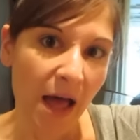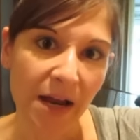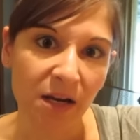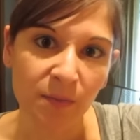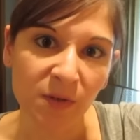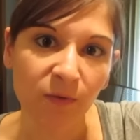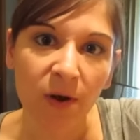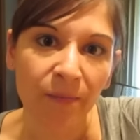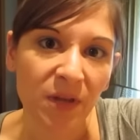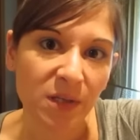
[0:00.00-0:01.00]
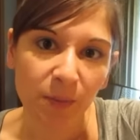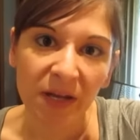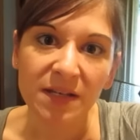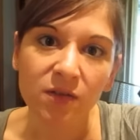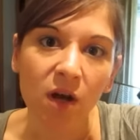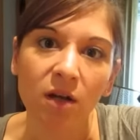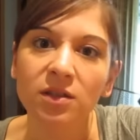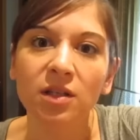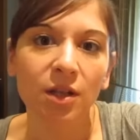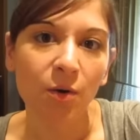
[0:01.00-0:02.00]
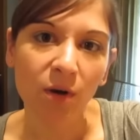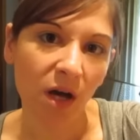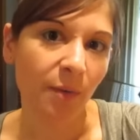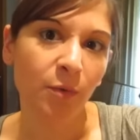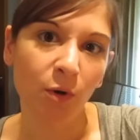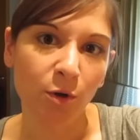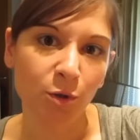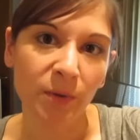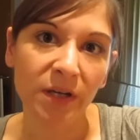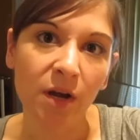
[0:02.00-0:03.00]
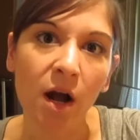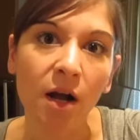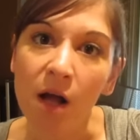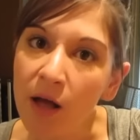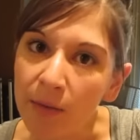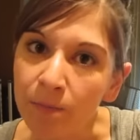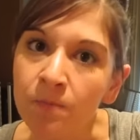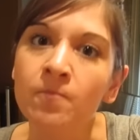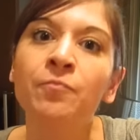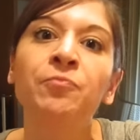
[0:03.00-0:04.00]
items from this place called the lowcarbgrocery.com.